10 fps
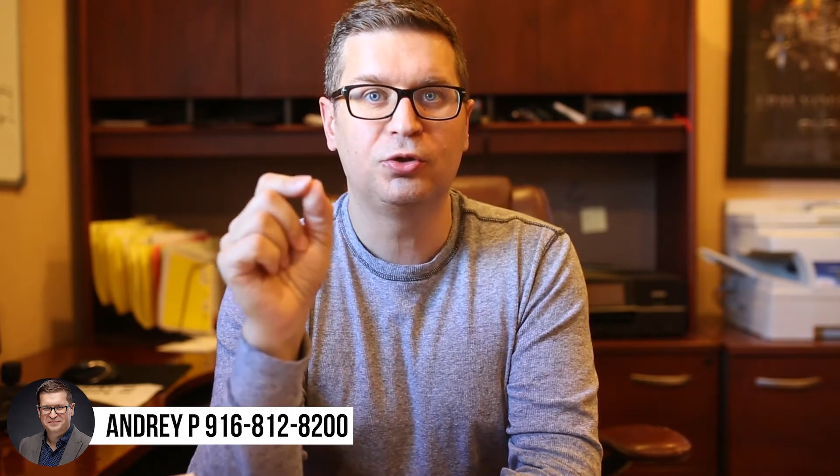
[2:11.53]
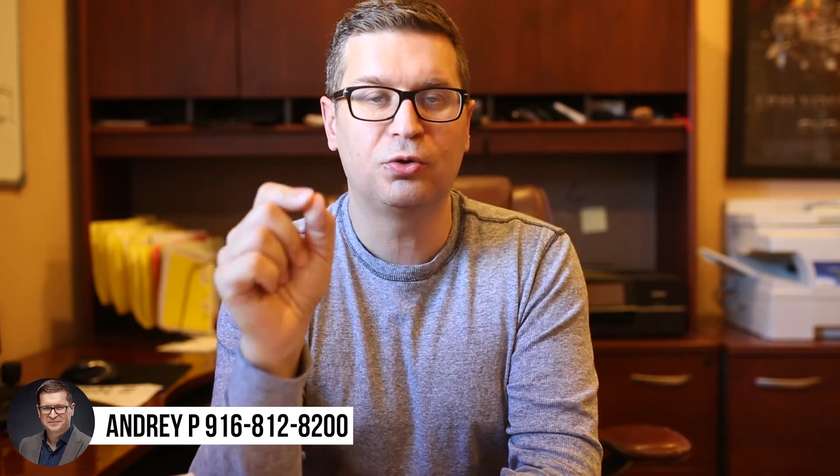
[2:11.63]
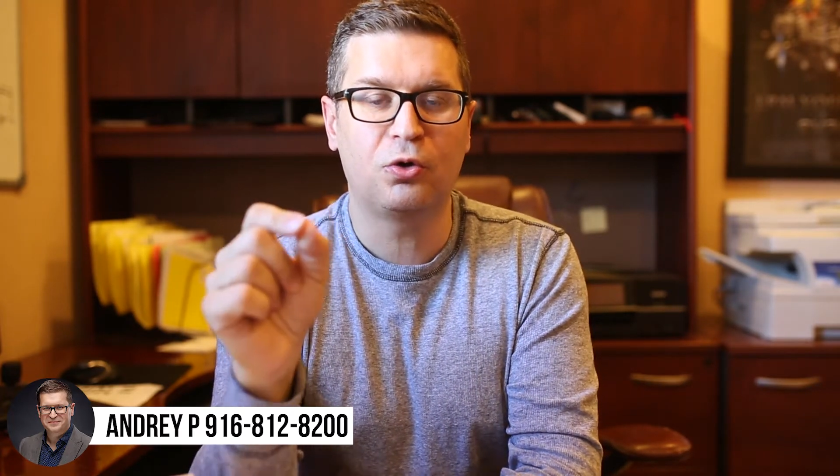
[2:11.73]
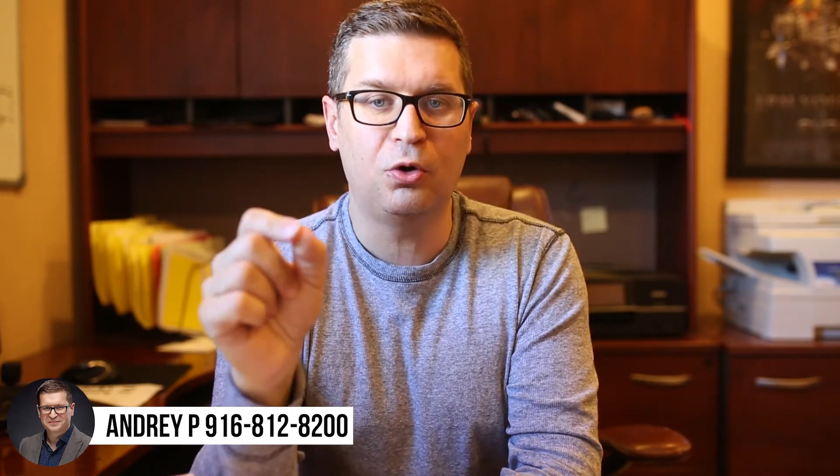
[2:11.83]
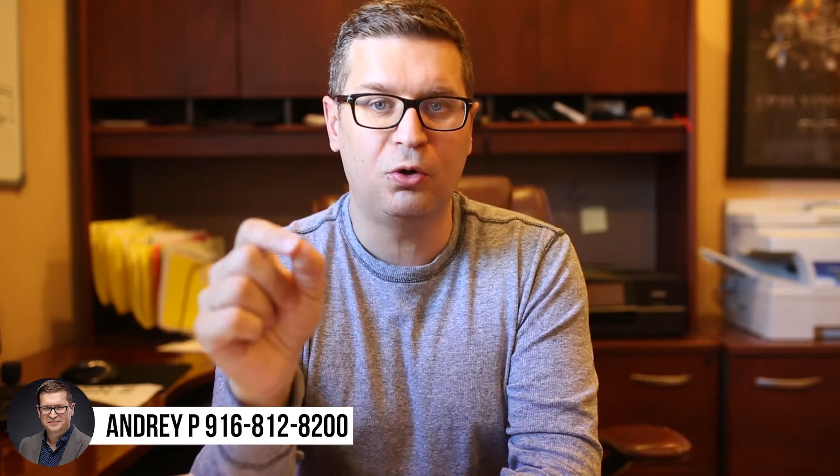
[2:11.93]

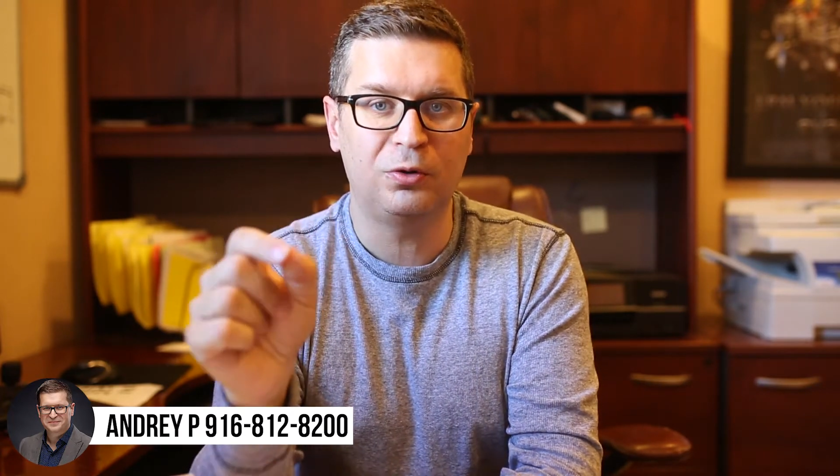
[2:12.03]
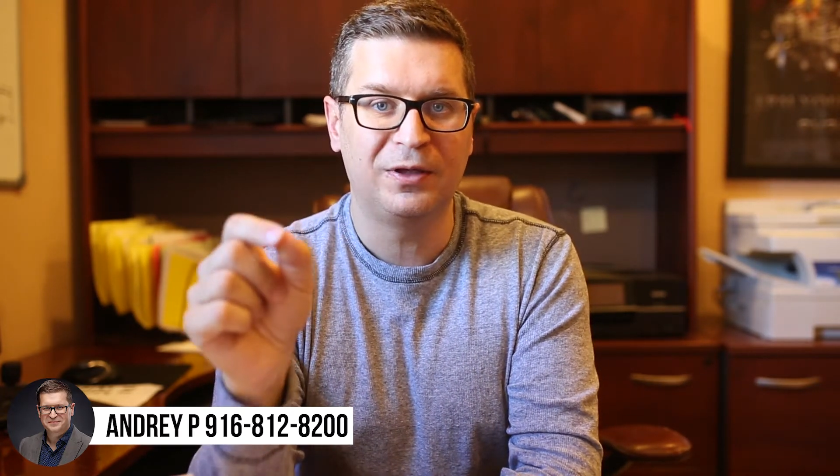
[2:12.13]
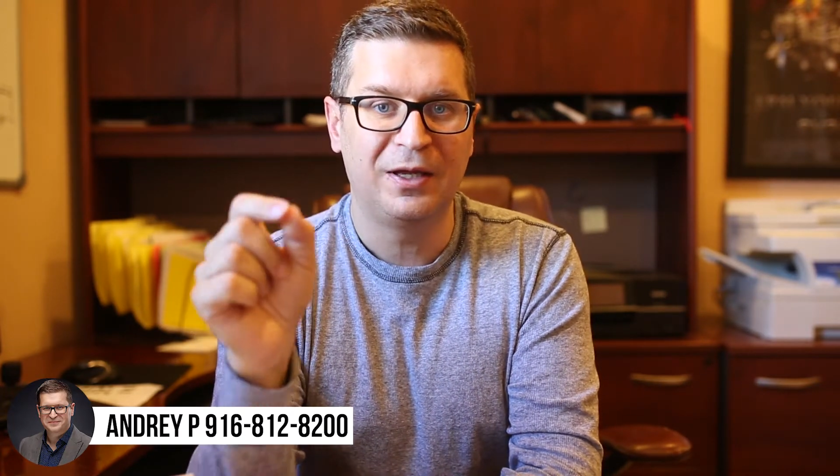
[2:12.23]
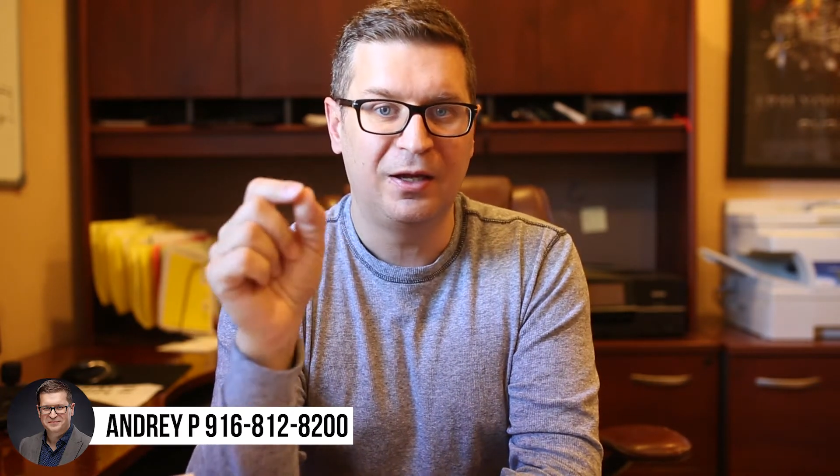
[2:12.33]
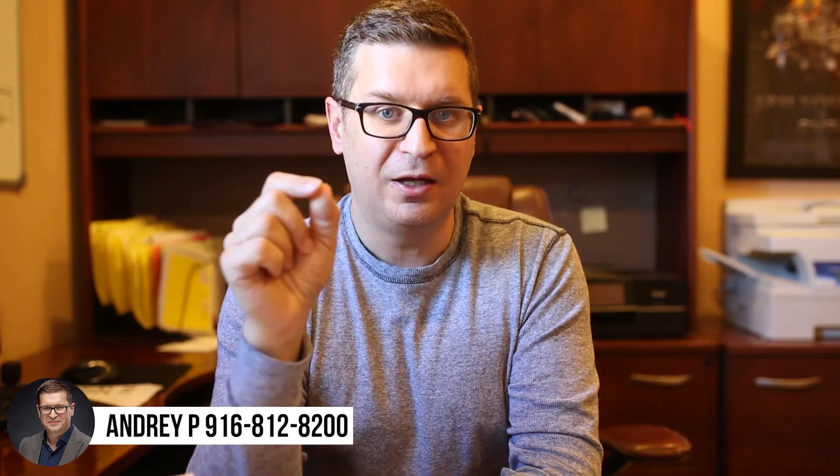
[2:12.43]
to
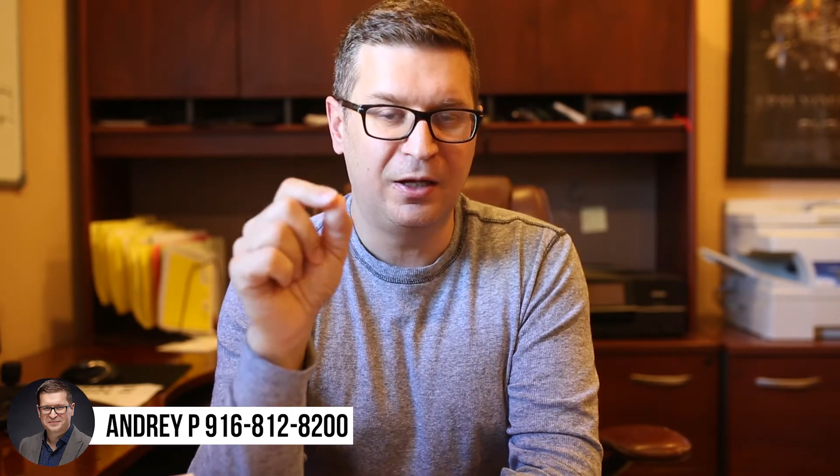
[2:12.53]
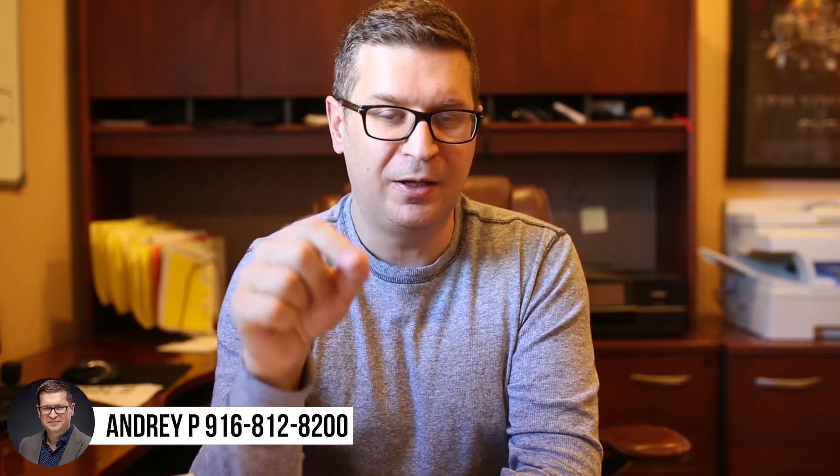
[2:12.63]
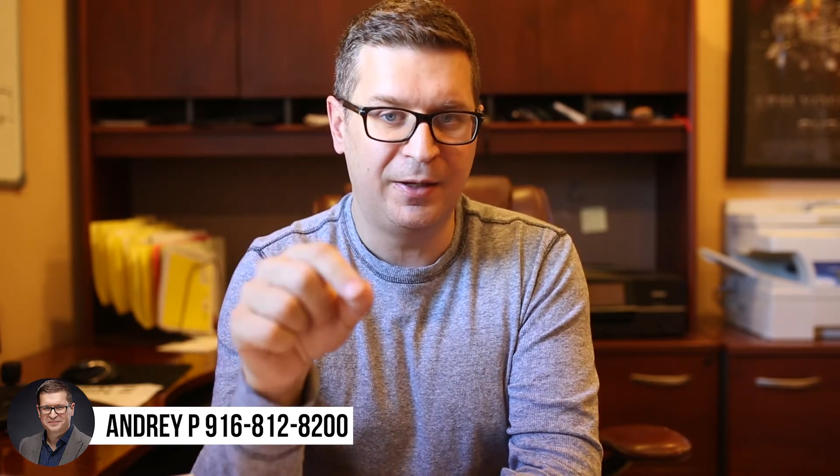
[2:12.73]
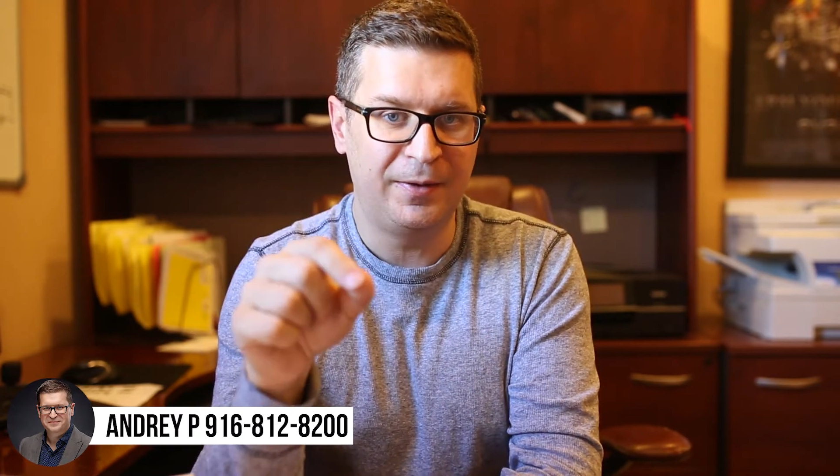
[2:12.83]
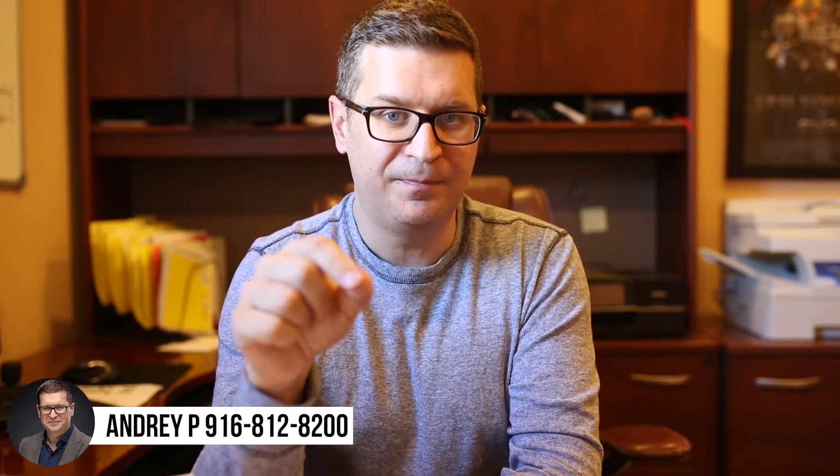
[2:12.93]
call
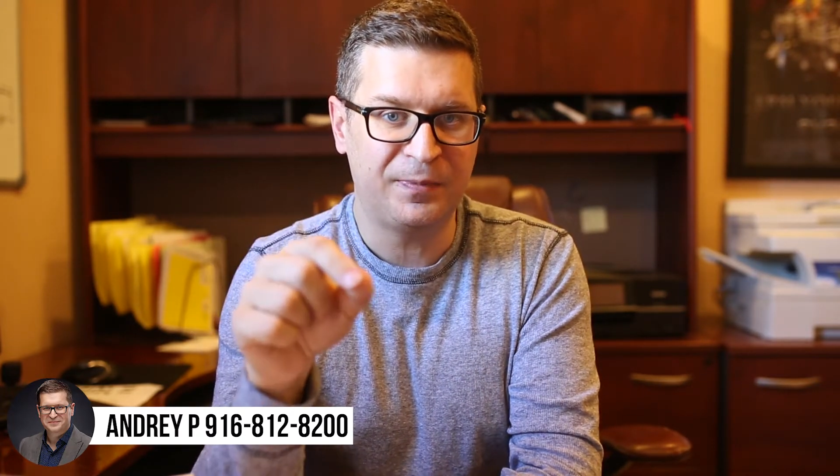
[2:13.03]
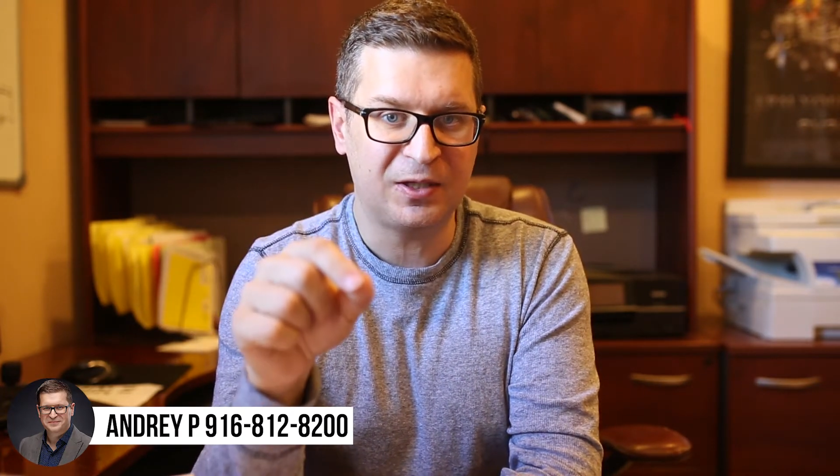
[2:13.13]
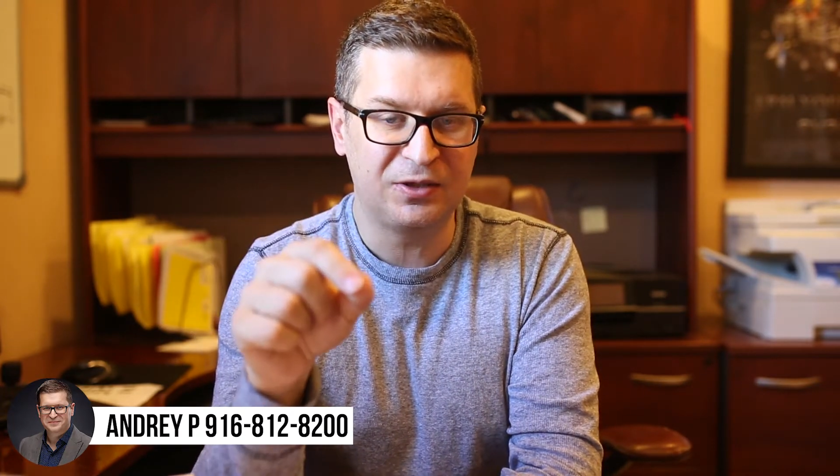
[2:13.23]
um,